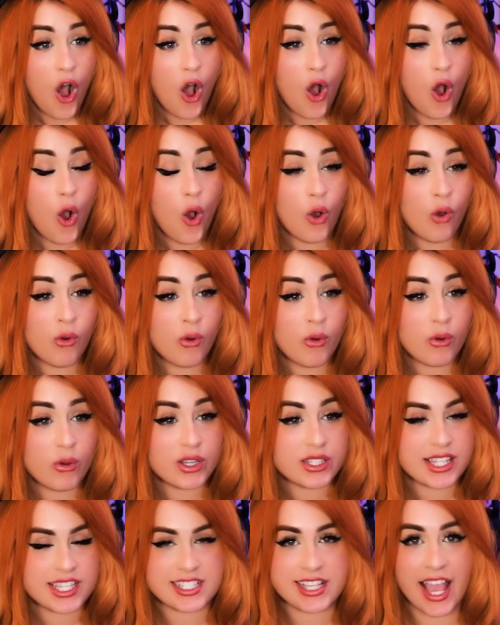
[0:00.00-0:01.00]
Oh,
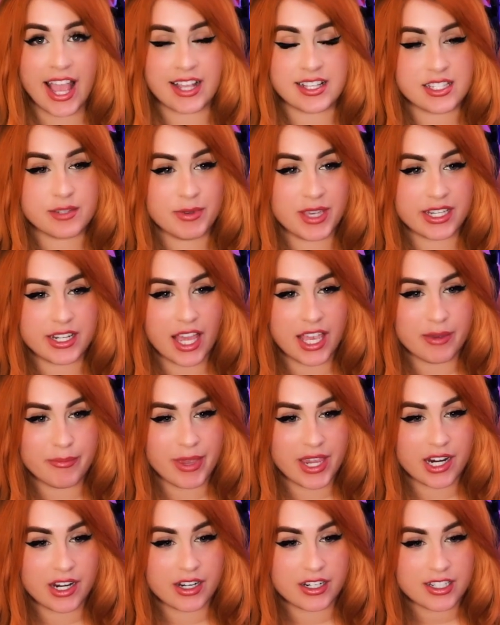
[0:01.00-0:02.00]
this has to be a
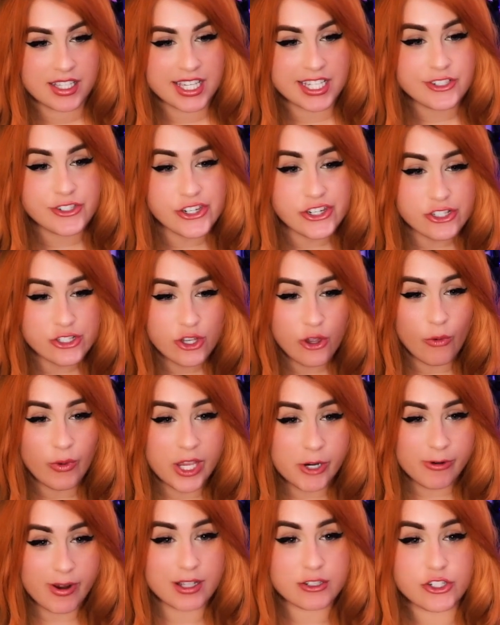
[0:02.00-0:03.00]
nightmare. He's just
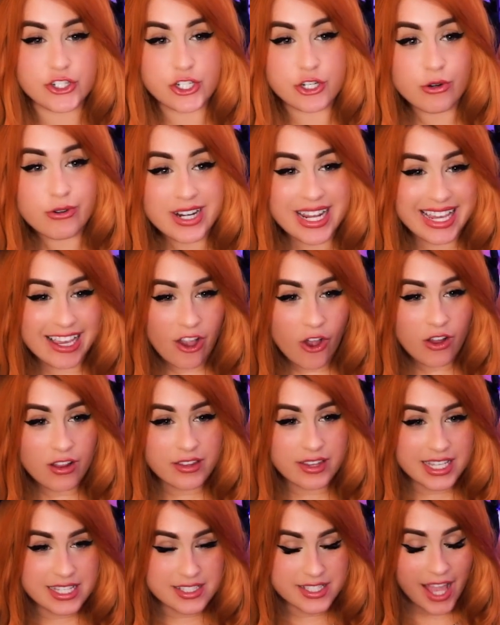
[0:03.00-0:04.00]
going around shooting all
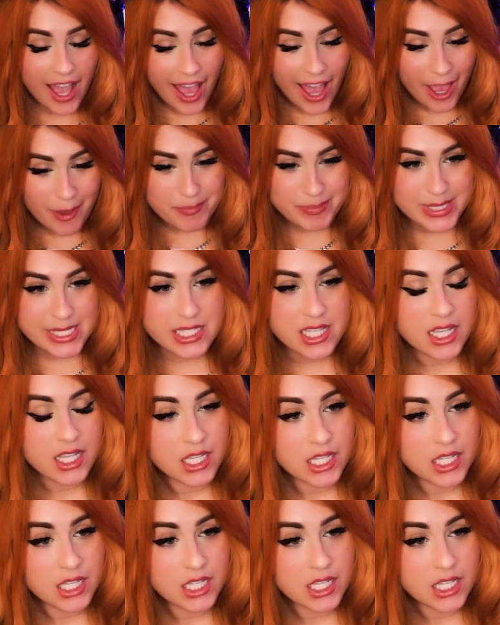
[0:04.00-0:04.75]
these cops!